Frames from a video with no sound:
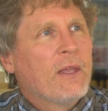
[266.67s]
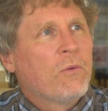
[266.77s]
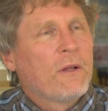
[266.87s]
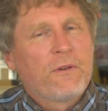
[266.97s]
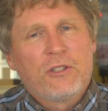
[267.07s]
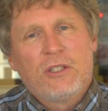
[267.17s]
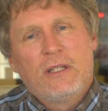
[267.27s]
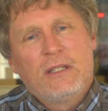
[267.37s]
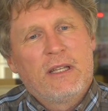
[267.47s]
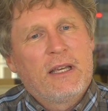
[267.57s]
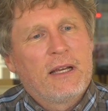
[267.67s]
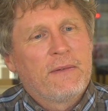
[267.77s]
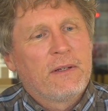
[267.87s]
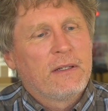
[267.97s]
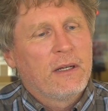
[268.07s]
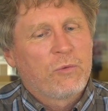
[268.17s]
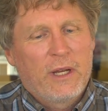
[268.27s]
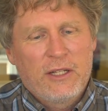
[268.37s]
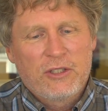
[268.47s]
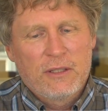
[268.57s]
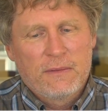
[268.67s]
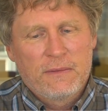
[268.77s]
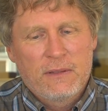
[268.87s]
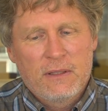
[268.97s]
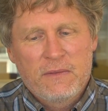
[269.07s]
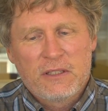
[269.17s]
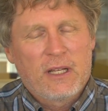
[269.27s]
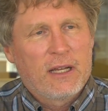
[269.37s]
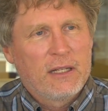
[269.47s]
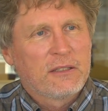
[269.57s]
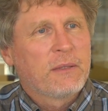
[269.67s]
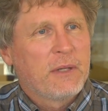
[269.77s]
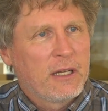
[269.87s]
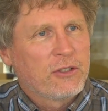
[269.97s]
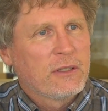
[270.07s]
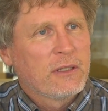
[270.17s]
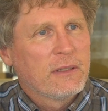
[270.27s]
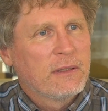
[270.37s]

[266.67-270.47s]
Well, first you need to have a range of designs imagined.